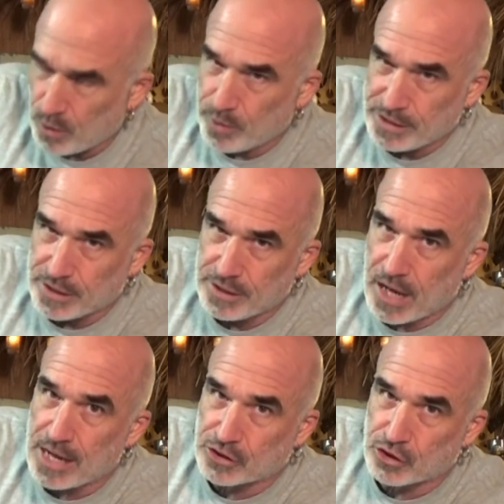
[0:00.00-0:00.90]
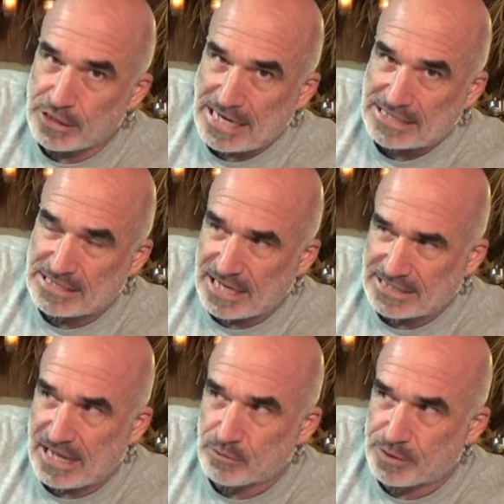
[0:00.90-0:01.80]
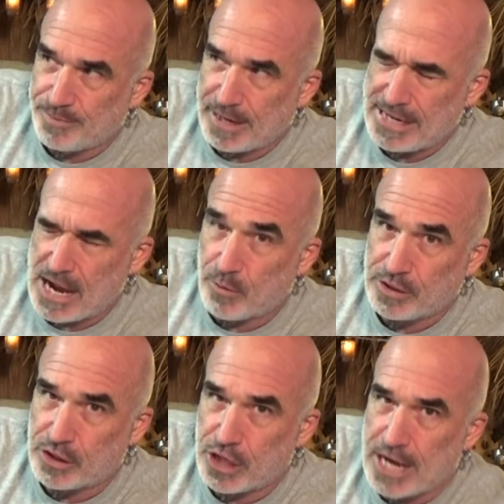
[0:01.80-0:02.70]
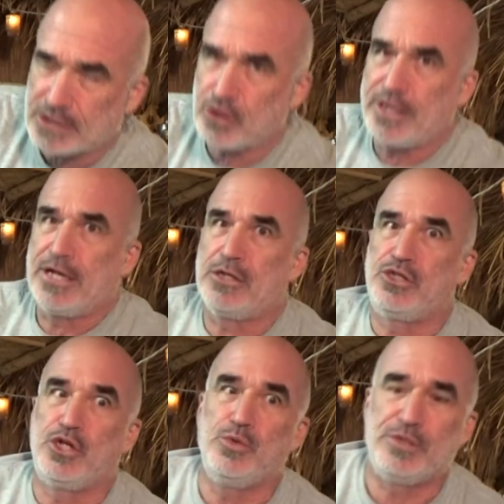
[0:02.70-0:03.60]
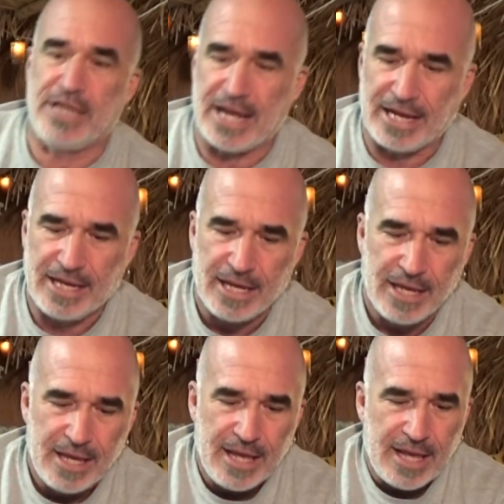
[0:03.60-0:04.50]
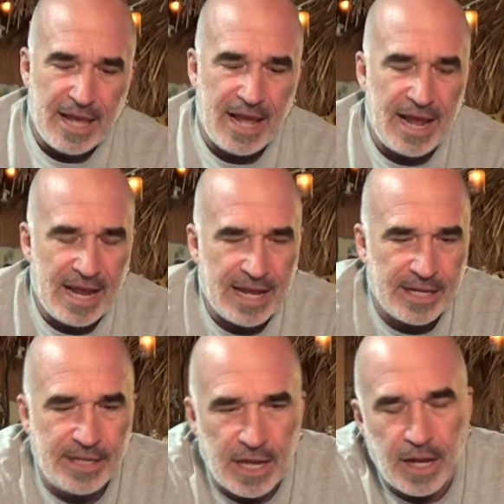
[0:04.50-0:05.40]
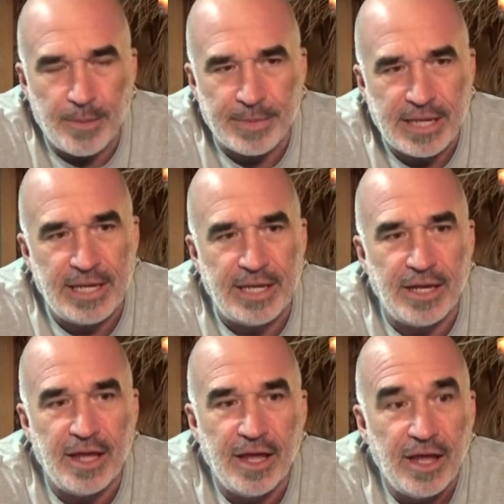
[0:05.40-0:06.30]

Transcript: I went to the doctor the next day. See, that was Monday. I went to the doctor then on Tuesday, and he